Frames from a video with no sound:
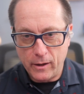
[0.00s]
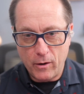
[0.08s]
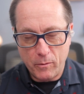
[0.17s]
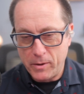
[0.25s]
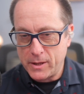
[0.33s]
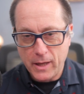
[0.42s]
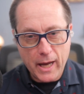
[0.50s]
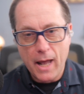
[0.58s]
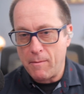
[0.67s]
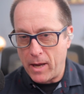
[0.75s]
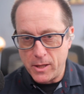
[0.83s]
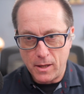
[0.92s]
you know, because I
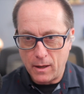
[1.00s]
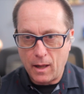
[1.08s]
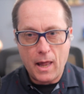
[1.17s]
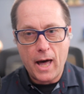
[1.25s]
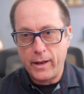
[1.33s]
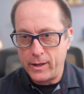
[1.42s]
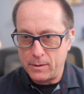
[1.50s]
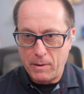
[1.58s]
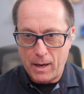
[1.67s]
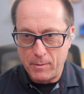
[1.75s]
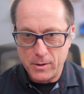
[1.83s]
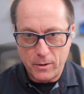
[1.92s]
got to imagine a lot of these
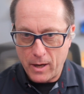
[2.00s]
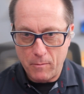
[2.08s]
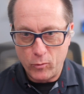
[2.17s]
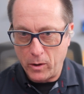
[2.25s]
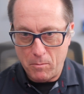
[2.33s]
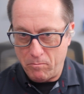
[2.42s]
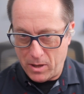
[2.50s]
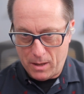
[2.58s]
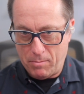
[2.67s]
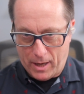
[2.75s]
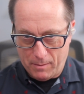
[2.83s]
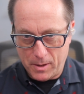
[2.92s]
payments are not really
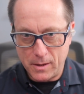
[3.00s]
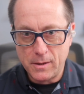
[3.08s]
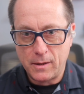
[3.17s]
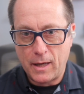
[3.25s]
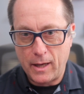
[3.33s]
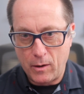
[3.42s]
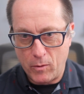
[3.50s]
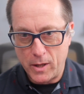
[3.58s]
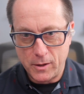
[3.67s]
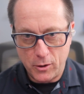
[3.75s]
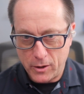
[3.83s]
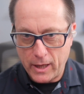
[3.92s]
big payments,
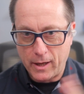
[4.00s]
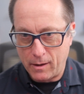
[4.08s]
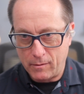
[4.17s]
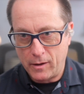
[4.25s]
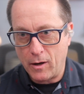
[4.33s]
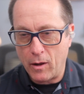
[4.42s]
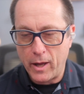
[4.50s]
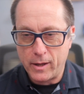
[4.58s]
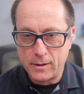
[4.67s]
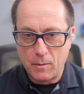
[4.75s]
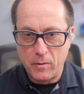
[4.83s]
anyways, and you're taking it, you know, like yeah.